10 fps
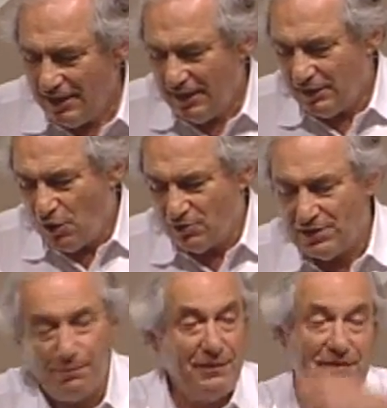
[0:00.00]
it goes
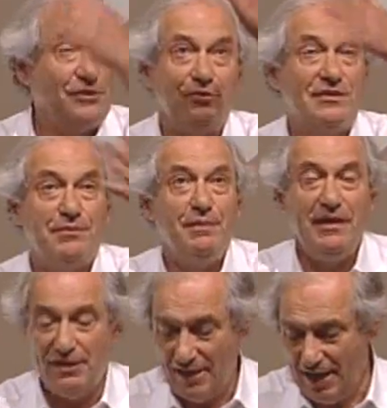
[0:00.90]
up at a certain
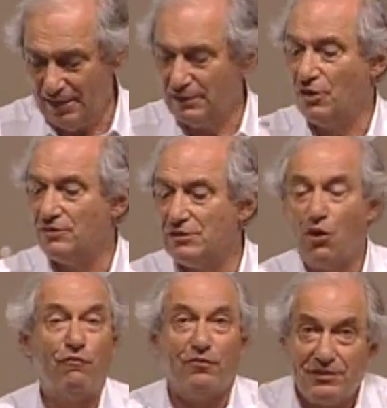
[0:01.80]
speed, and it turns
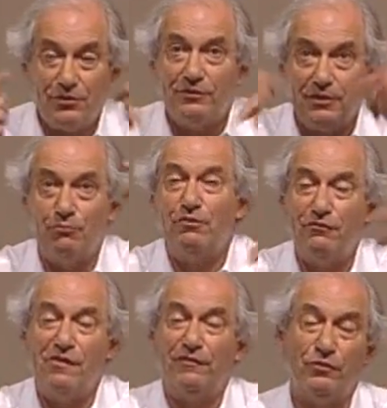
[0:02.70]
over a certain number of
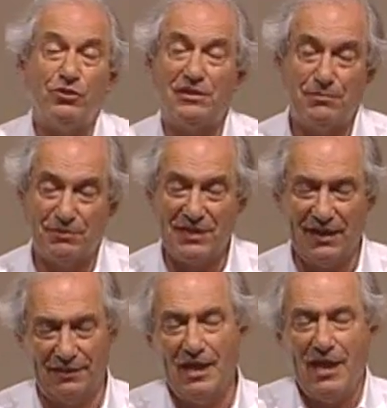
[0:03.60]
revolutions per
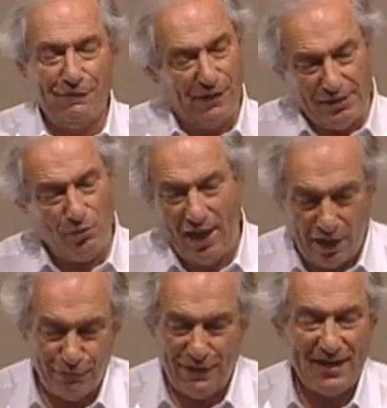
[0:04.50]
second. If I knew
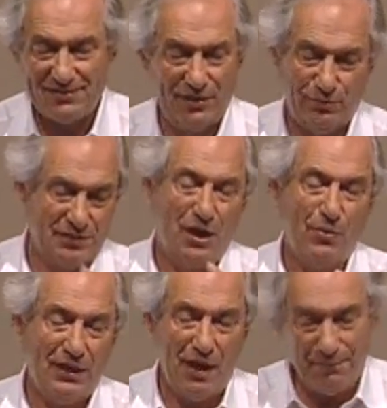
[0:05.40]
how fast it was
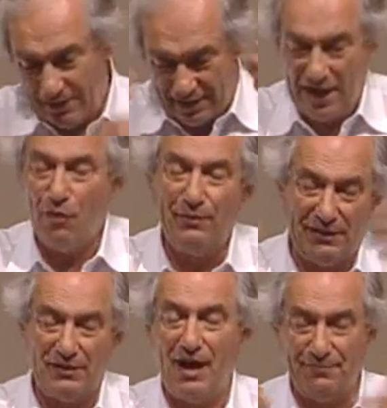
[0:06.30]
going up and how
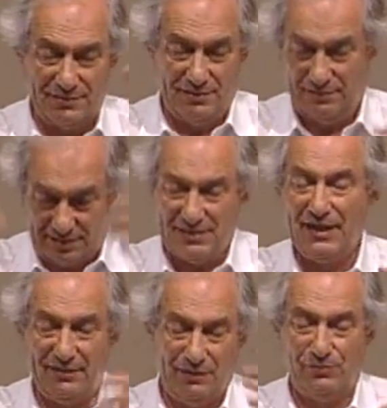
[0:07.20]
many times a
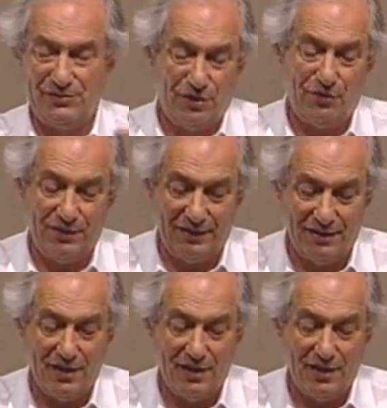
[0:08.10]
second it was turning,